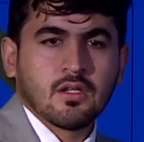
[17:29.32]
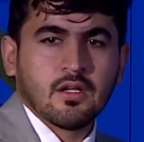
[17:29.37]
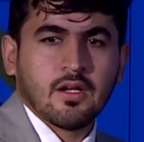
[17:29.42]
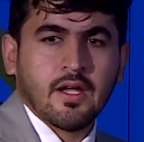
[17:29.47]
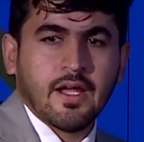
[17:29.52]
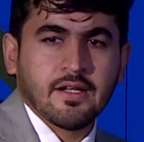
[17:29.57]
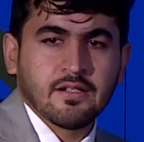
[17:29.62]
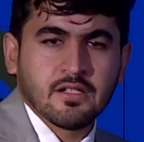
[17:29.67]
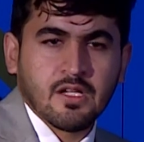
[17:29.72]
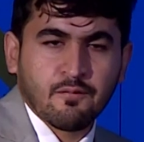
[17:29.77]

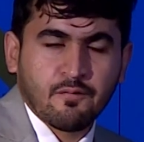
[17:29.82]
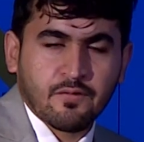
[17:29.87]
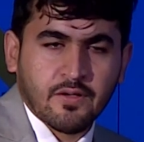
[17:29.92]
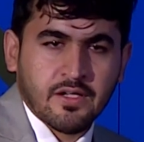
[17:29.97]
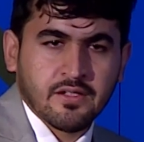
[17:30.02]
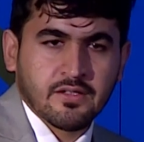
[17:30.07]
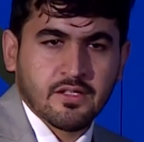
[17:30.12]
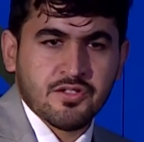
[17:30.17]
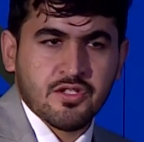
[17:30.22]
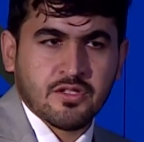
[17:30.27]
in
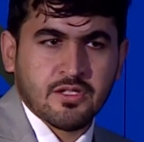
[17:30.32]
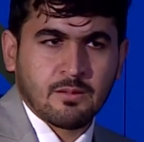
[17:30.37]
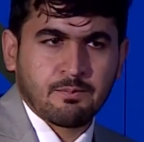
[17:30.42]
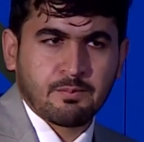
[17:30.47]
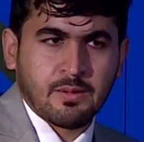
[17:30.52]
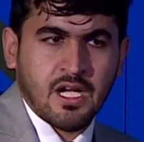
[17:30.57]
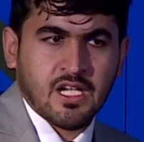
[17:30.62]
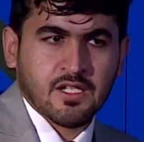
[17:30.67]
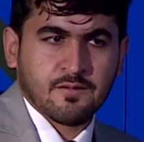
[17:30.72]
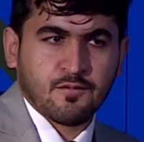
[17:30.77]
different digital
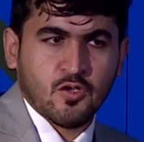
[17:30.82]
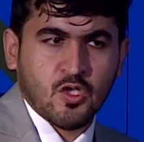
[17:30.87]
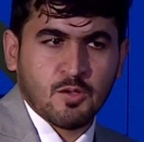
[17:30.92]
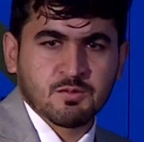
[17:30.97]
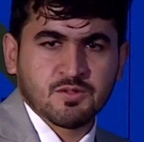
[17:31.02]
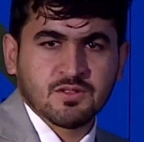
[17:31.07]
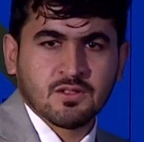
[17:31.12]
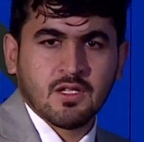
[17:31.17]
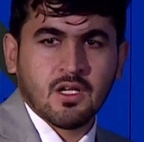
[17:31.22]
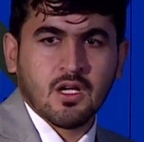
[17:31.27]

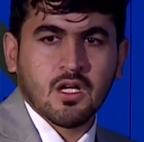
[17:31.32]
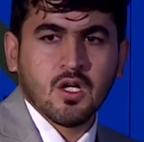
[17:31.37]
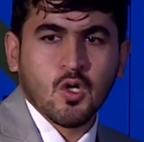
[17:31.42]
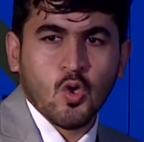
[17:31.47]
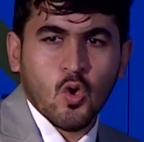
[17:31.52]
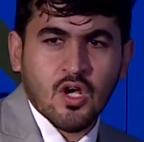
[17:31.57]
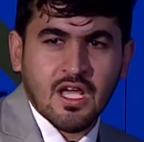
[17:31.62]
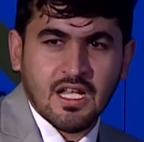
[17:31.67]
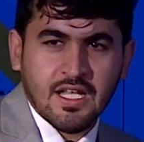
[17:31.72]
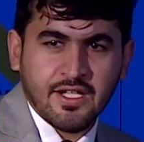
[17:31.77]
platforms.
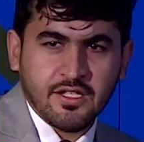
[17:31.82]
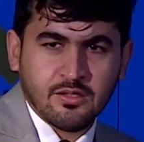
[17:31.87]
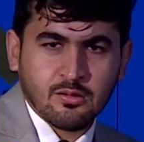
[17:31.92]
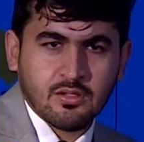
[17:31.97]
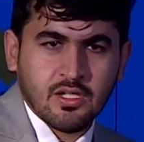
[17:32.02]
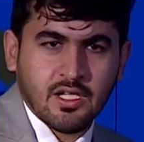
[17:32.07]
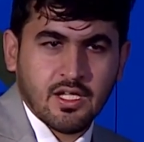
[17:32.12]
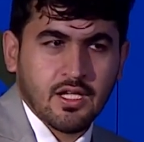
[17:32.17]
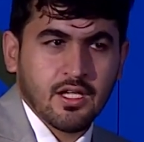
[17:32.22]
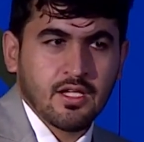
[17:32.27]
Google it
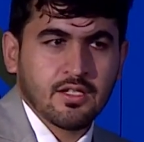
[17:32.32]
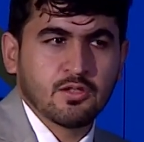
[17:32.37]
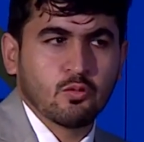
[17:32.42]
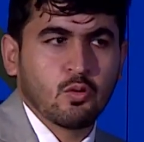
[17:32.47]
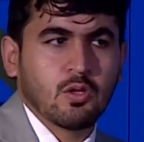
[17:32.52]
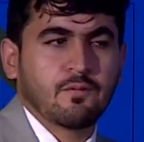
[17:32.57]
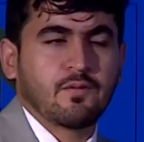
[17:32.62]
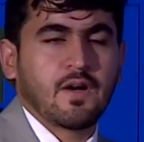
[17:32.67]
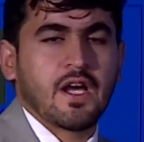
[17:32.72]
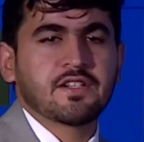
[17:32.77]
today, you
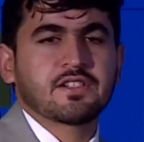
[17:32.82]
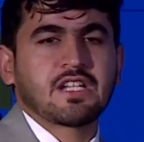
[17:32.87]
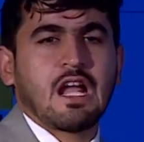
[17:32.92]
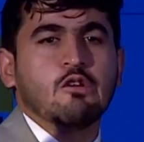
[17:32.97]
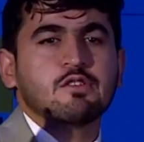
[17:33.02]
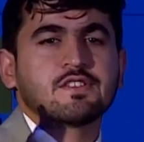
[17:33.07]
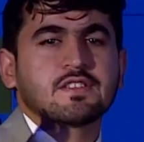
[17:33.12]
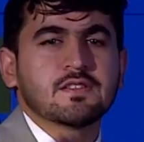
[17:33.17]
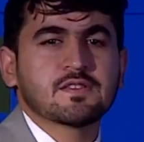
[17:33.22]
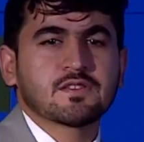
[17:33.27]
will find
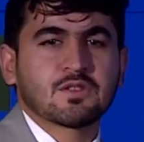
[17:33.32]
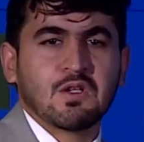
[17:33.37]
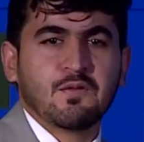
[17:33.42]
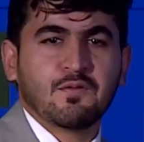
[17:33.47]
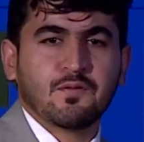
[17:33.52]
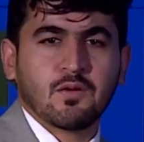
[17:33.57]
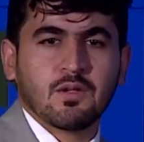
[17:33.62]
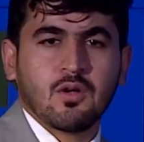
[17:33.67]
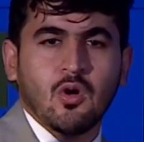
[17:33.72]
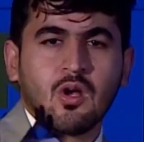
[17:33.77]
thousands
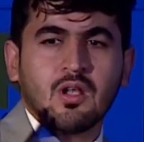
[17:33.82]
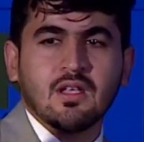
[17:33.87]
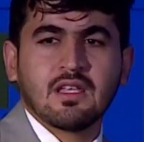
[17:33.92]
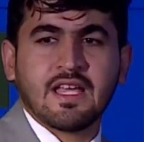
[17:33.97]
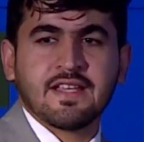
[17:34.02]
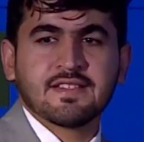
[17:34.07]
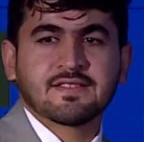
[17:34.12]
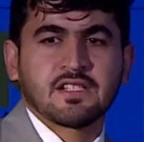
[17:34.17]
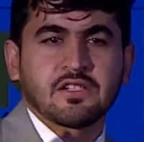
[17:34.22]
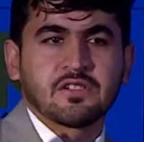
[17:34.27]
of
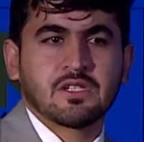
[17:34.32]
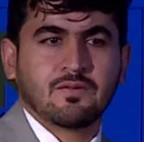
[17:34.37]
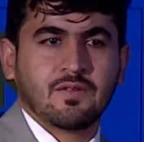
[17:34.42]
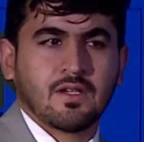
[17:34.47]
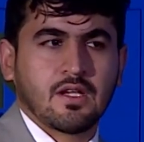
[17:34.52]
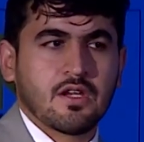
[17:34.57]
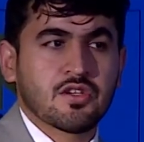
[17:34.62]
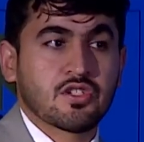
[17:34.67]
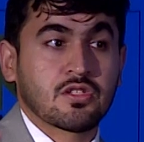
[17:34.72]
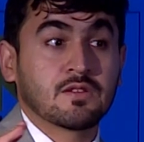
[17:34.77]
online
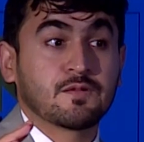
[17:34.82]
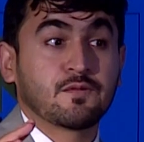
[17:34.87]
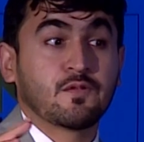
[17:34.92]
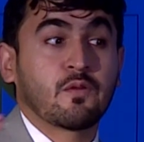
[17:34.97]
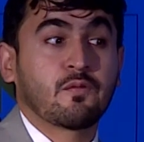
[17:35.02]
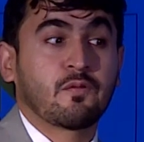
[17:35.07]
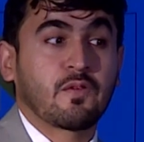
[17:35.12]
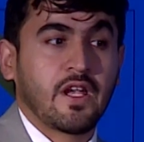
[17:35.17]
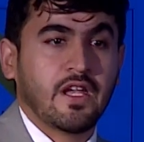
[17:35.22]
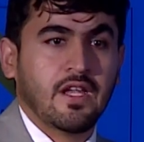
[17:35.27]
certifications for
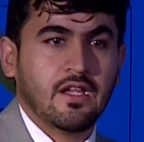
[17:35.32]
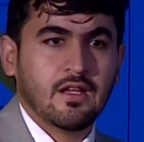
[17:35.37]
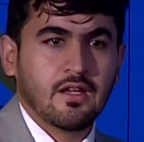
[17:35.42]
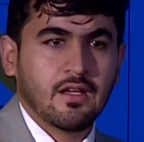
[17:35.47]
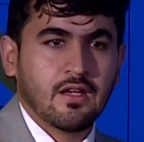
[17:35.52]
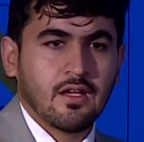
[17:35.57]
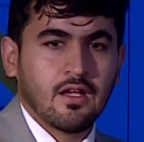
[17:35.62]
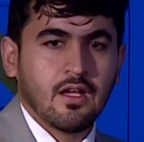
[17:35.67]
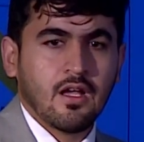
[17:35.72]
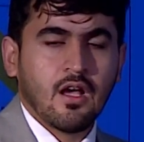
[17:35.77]
free.
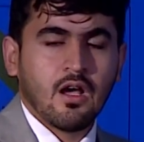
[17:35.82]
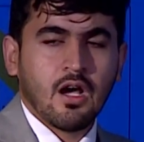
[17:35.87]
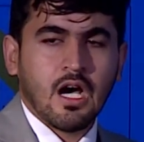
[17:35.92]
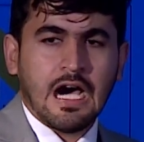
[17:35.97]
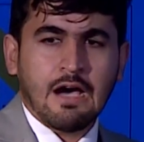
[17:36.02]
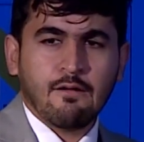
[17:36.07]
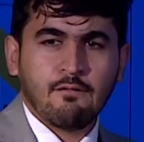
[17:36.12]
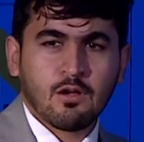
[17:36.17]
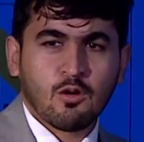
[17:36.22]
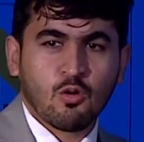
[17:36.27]

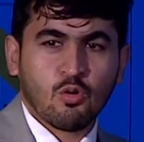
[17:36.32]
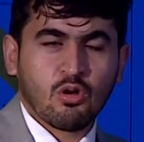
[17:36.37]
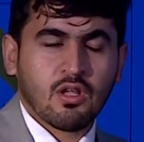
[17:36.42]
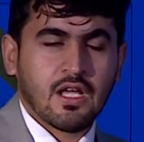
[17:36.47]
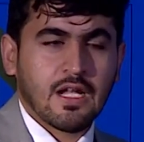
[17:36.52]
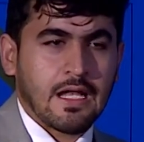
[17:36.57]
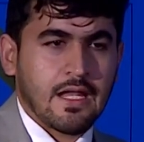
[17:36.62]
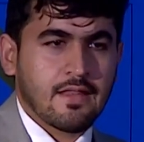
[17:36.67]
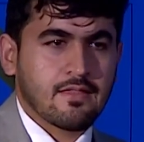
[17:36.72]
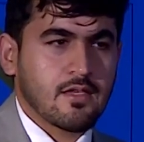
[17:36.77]
Our
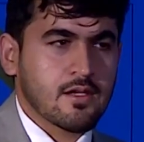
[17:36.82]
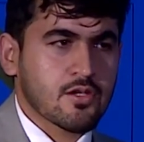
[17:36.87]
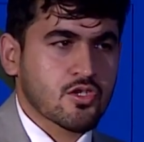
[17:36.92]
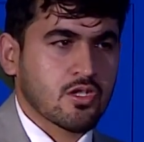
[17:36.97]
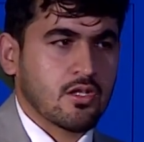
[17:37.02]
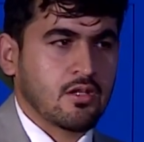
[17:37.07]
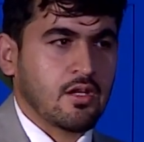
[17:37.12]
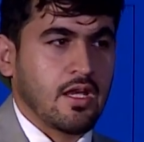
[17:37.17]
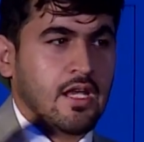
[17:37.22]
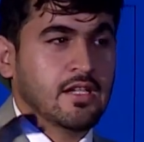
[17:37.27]

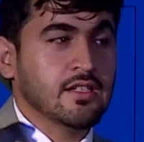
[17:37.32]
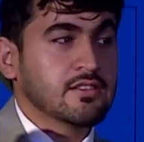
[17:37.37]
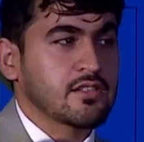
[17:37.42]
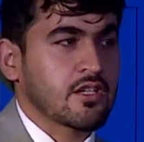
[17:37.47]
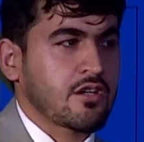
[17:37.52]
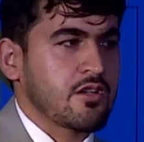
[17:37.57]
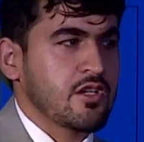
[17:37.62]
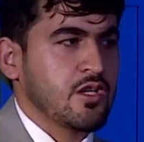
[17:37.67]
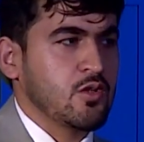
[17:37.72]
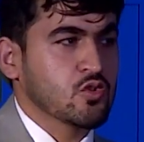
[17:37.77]
organization
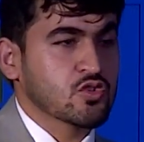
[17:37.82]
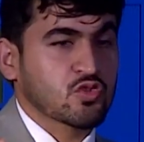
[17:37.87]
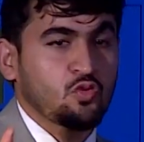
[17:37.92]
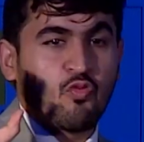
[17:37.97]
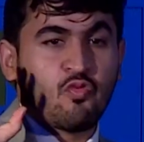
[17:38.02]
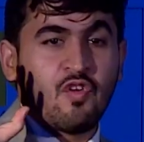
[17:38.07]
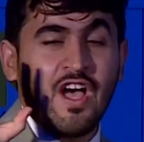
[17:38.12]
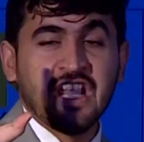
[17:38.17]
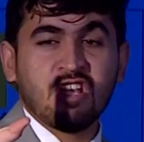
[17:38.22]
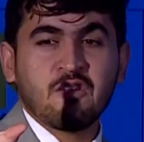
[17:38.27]
introduced
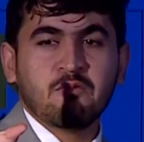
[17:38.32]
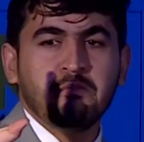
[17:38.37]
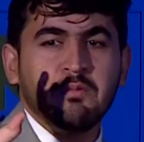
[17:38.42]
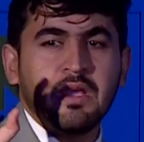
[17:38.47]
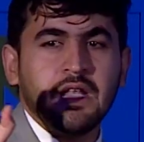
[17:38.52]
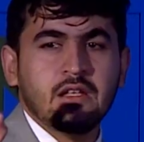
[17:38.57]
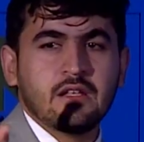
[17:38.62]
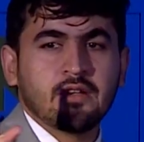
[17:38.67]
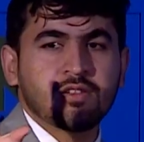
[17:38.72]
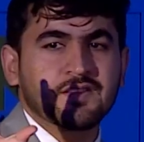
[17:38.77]
1
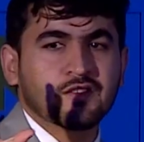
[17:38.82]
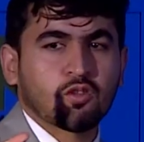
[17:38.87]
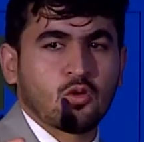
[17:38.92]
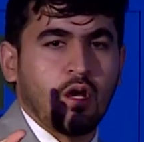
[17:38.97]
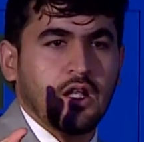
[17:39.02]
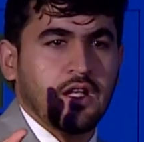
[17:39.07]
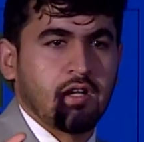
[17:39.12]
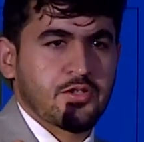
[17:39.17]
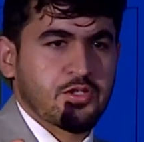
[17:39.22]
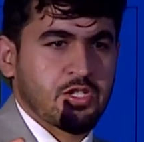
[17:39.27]
million
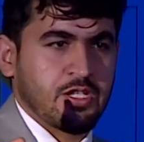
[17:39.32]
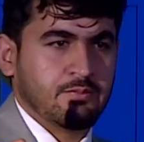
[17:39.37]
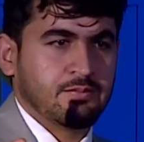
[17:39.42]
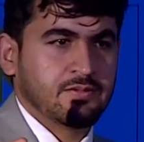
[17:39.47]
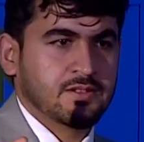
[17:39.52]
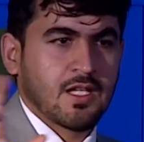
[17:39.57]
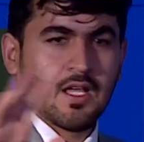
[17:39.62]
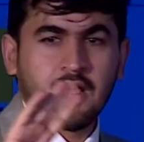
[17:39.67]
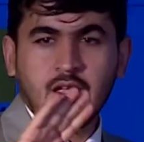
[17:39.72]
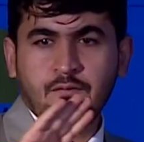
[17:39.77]
scholarships
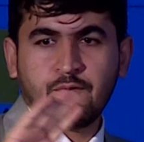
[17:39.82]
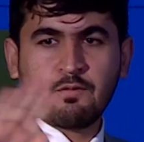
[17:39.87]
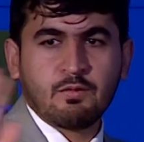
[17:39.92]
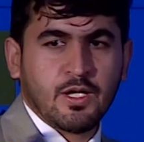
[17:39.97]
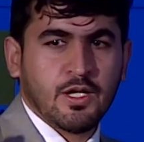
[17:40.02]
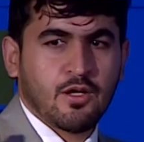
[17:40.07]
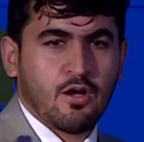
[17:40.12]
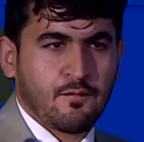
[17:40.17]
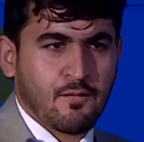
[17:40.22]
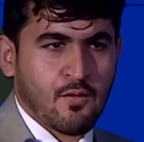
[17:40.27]

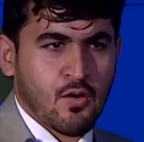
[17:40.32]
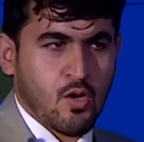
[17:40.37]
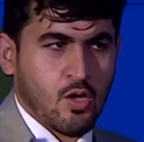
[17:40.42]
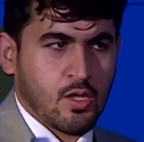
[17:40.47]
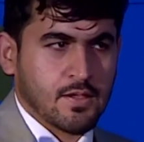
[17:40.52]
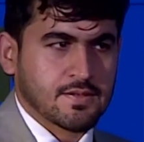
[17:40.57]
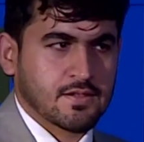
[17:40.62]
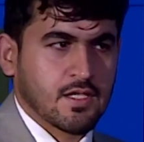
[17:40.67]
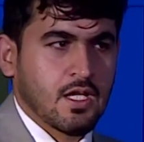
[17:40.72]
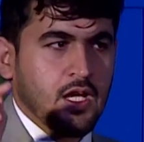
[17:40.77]
free of
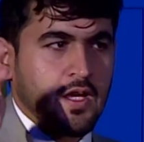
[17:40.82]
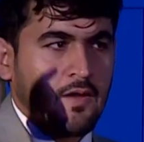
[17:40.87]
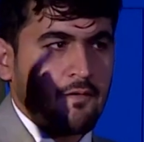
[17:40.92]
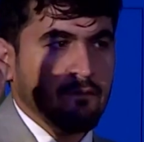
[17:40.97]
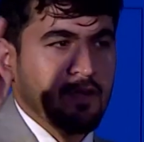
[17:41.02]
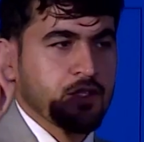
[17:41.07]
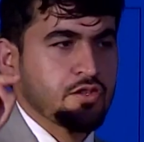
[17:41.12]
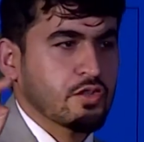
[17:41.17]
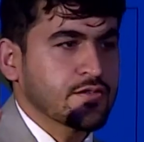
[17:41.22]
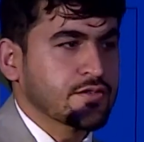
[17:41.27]
cost,
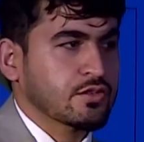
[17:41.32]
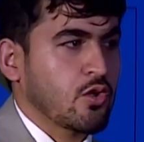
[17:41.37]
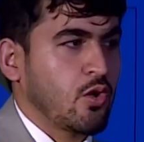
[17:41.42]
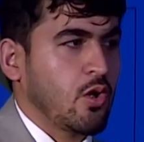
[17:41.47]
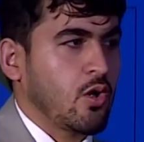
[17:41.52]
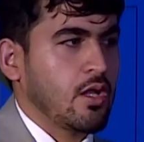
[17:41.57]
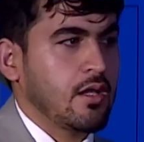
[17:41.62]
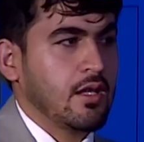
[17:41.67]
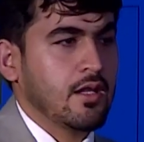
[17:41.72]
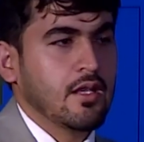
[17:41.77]
which is
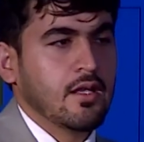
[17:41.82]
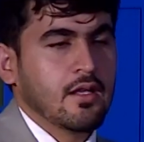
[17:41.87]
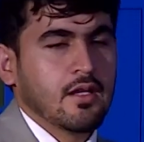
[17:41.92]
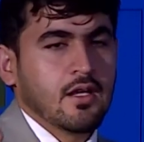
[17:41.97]
called